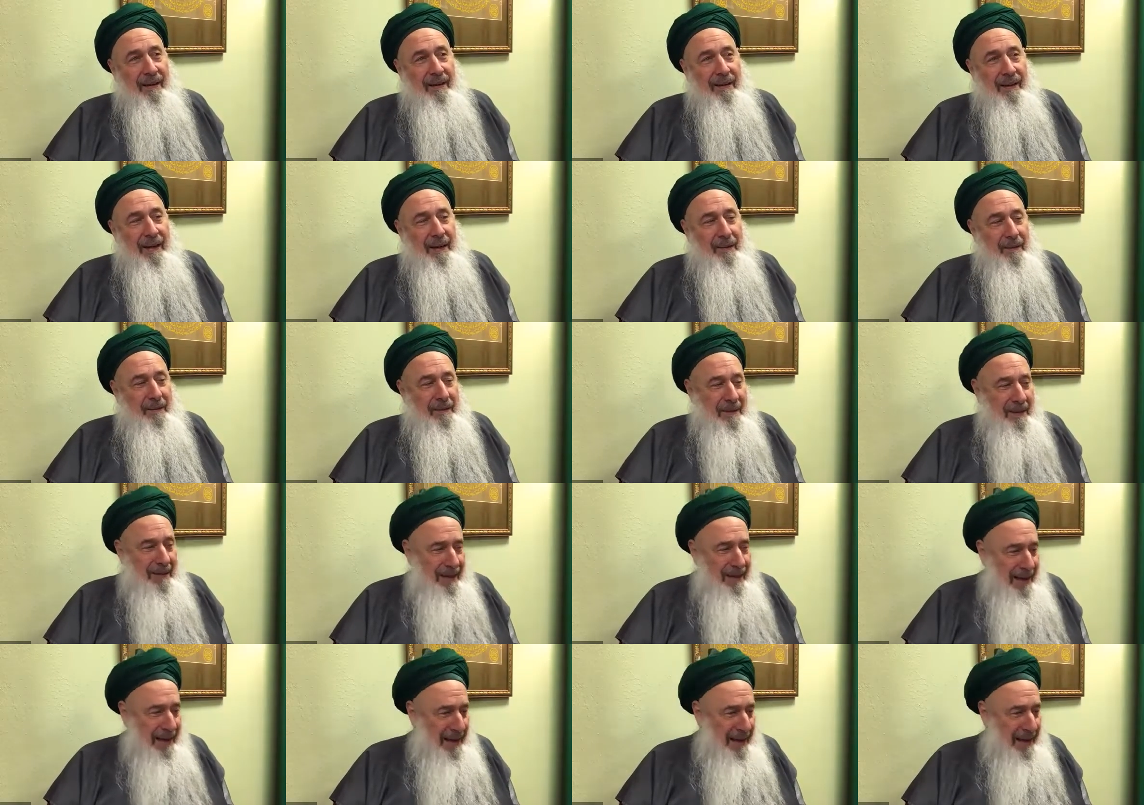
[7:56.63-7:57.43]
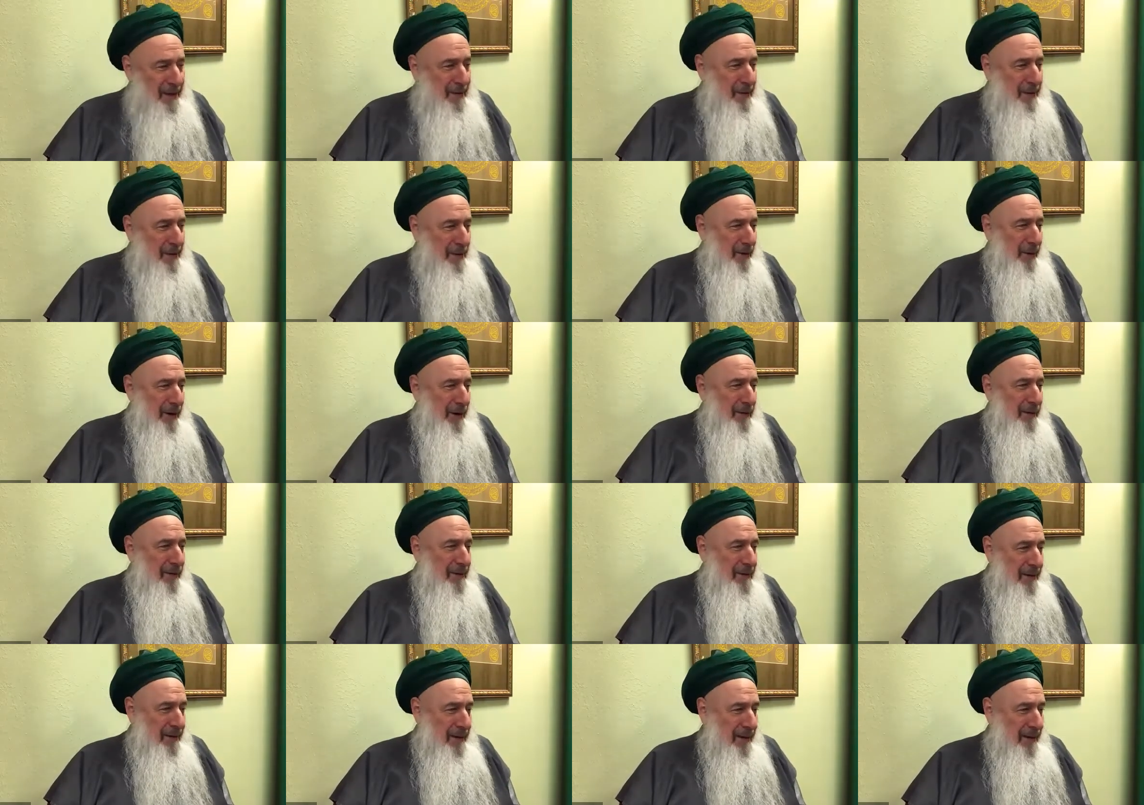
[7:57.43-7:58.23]
I'm angry for
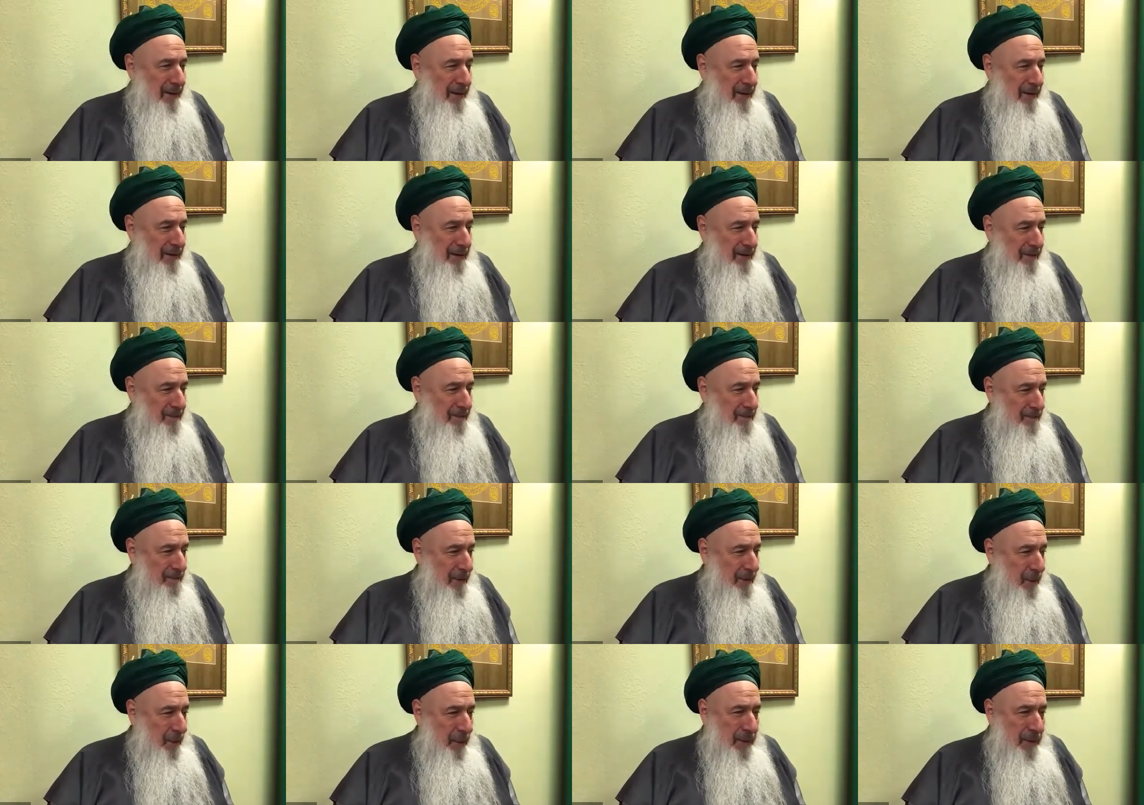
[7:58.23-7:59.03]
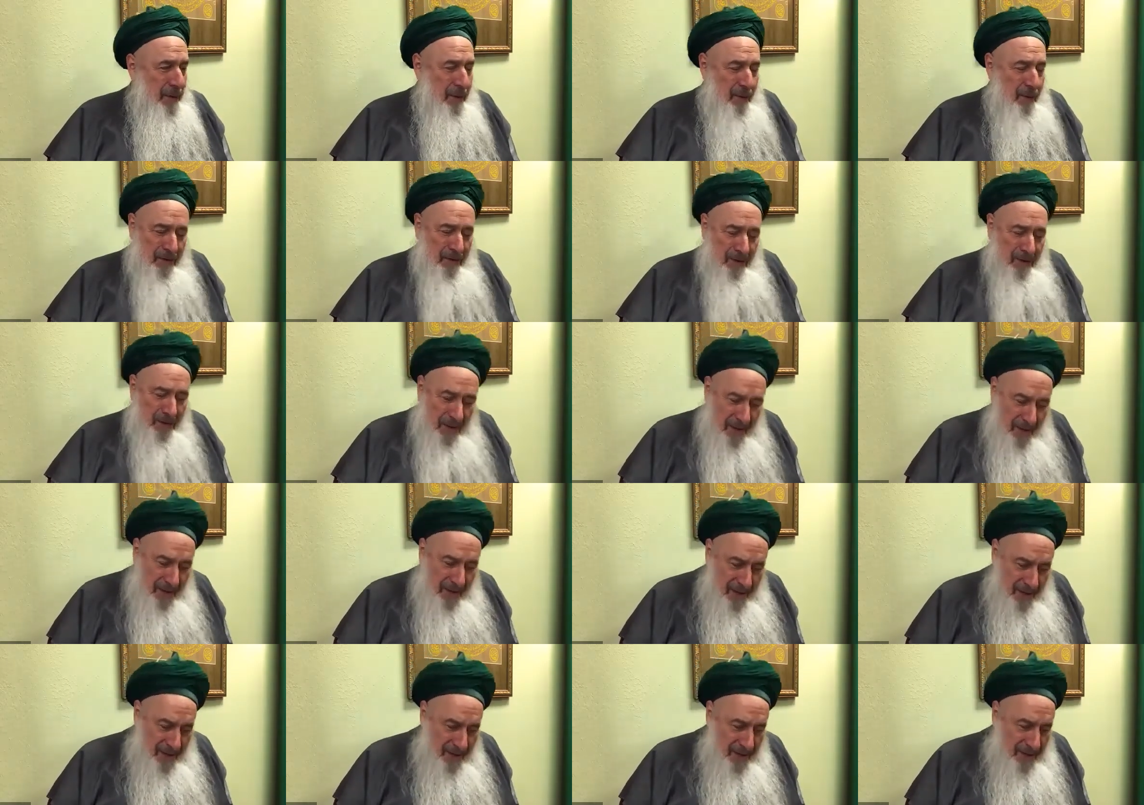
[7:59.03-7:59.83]
everything, but we don't see
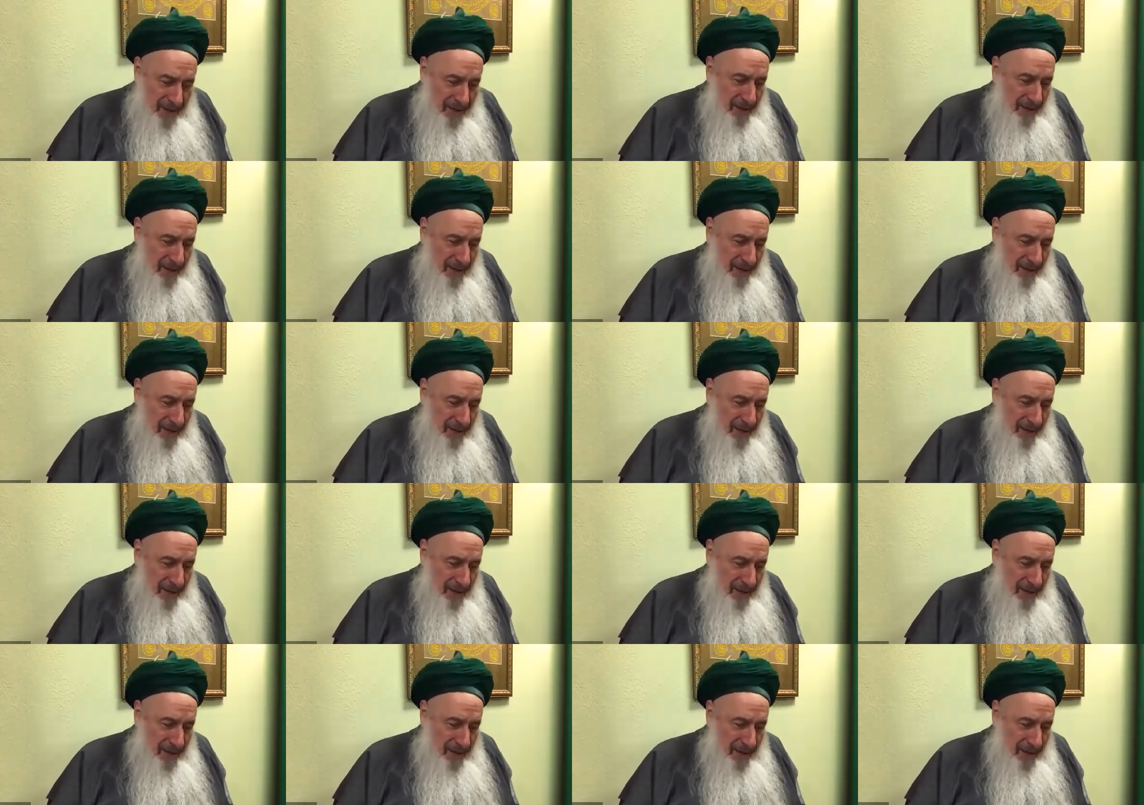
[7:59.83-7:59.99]
that